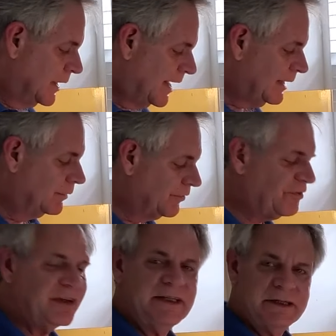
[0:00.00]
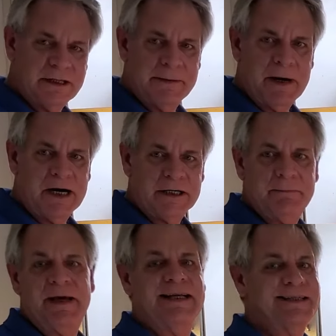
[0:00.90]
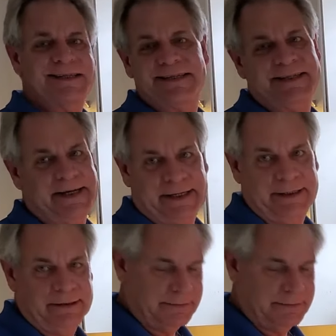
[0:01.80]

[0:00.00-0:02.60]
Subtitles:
And it'll sink to the bottom and stick.